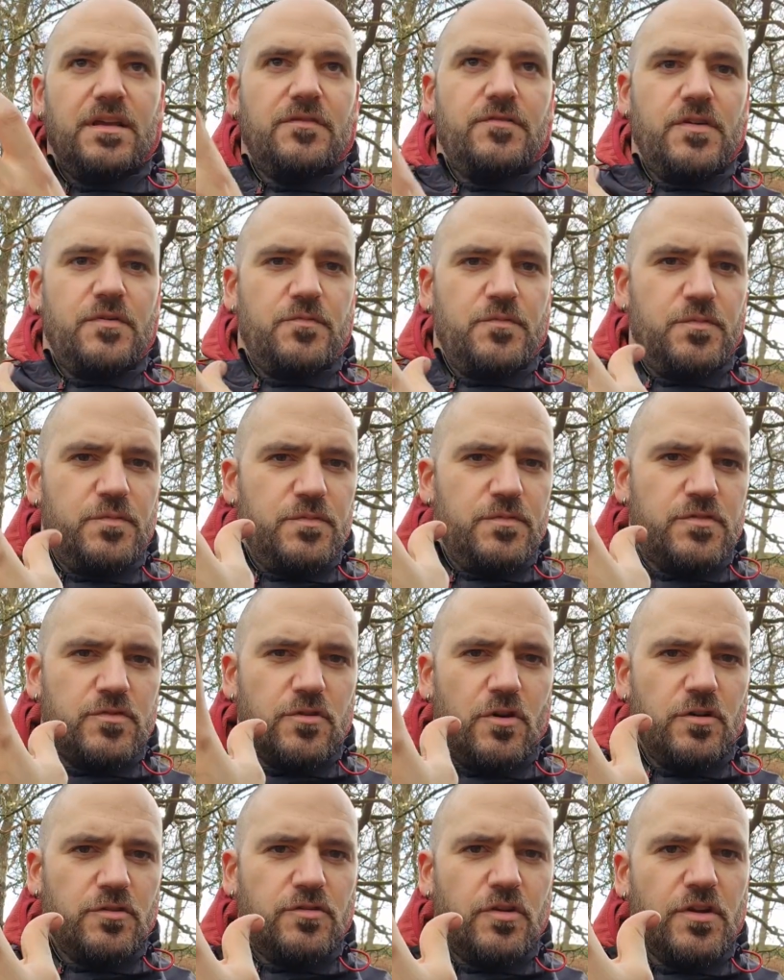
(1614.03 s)
you've
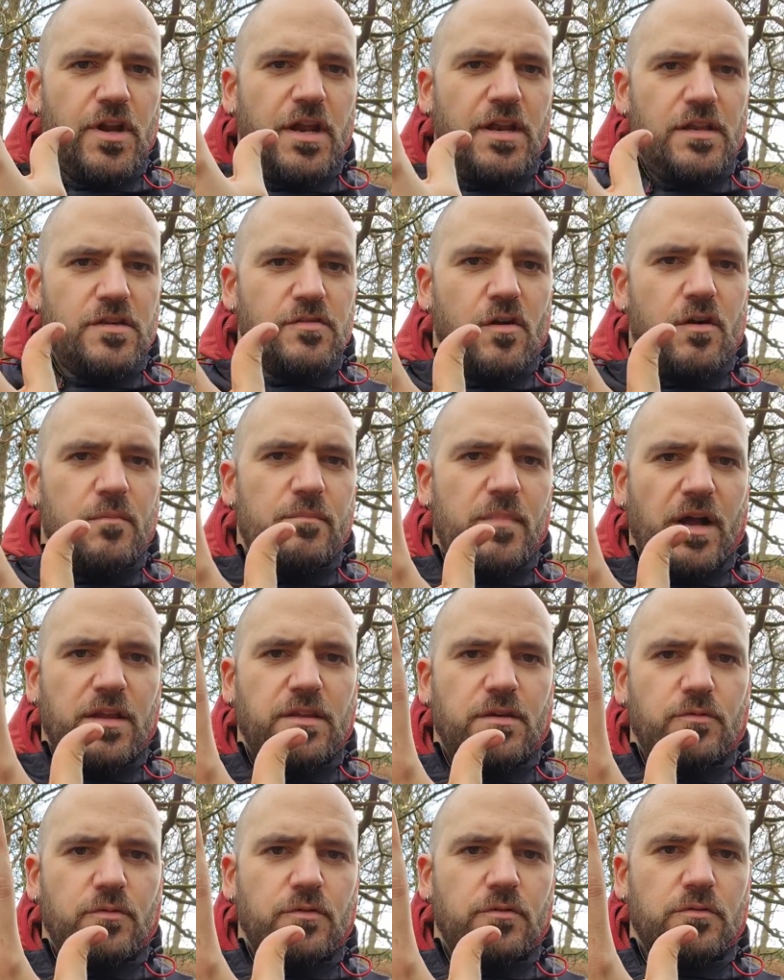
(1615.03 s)
sort of done any sort of
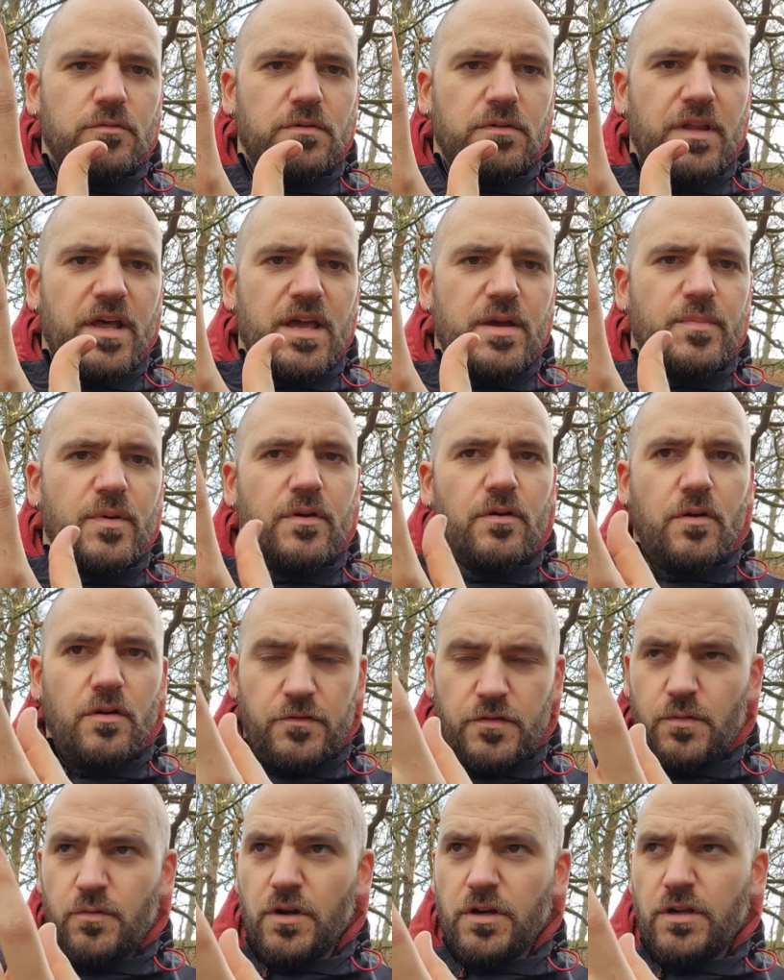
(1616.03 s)
manual labour, or
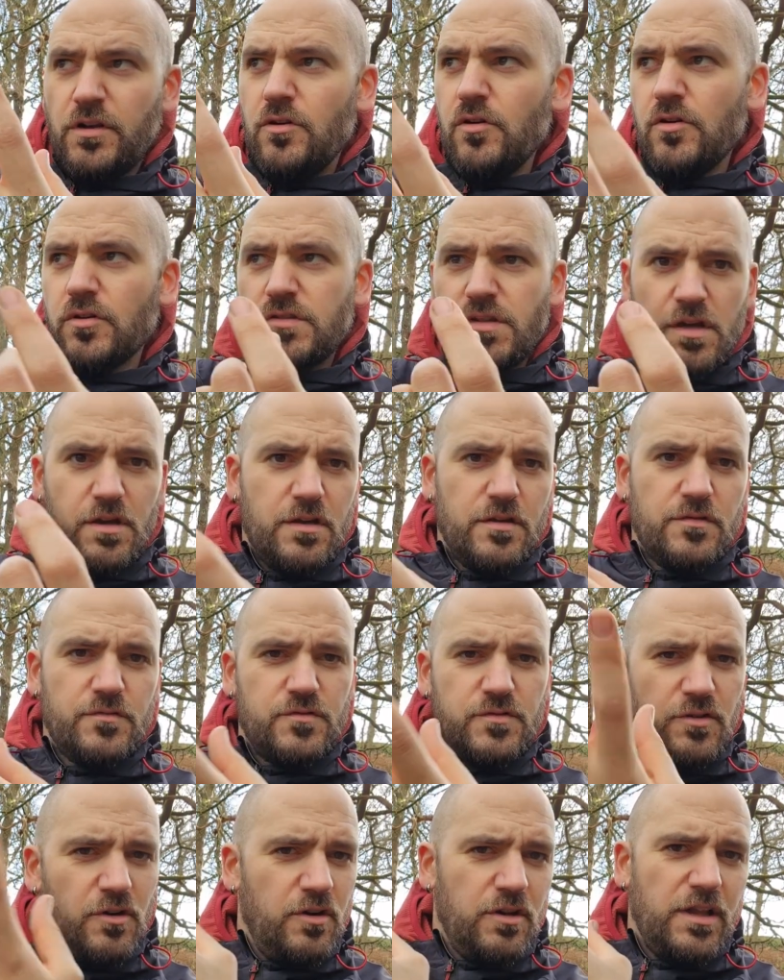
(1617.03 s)
if you want to go to
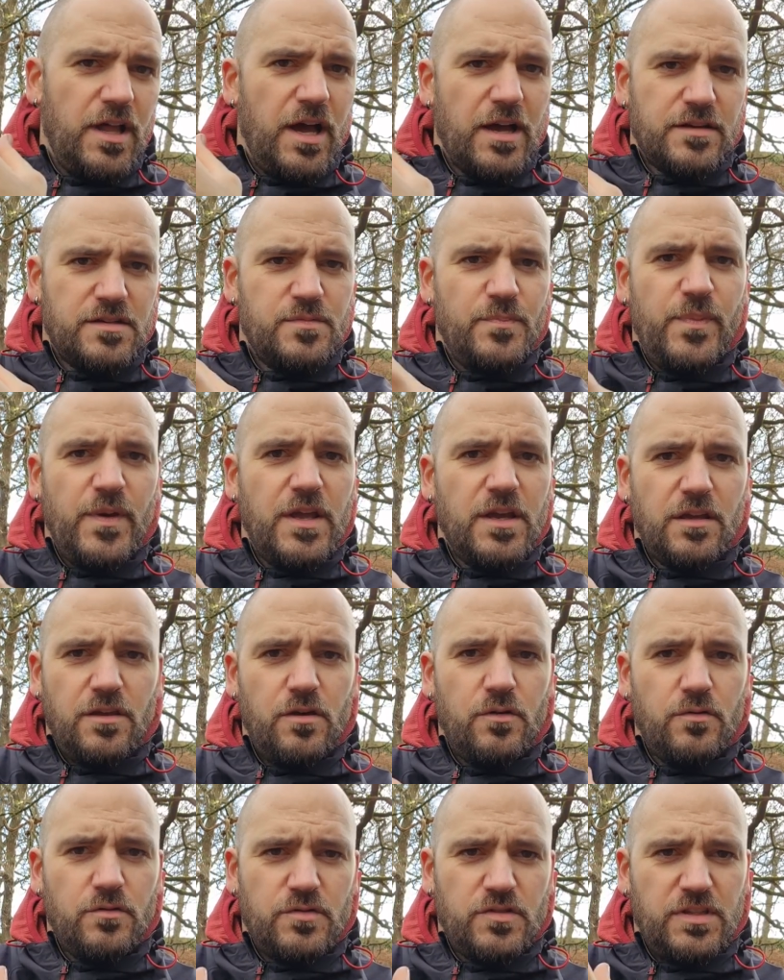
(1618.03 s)
sort of like some
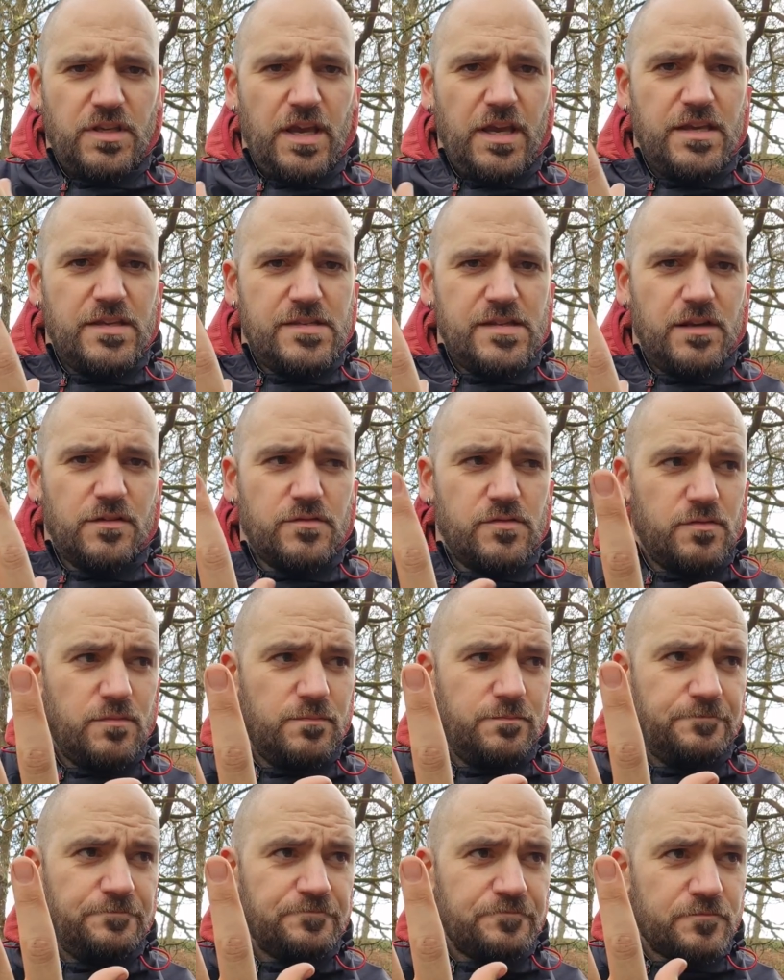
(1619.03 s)
B&Q and just get yourself
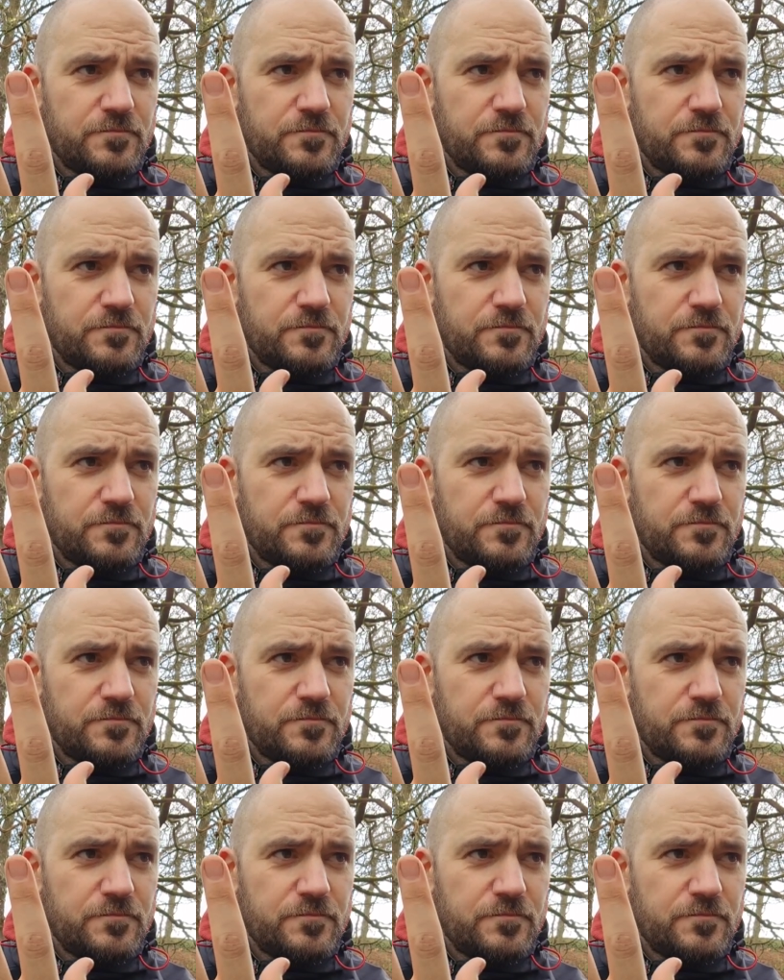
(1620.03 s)
some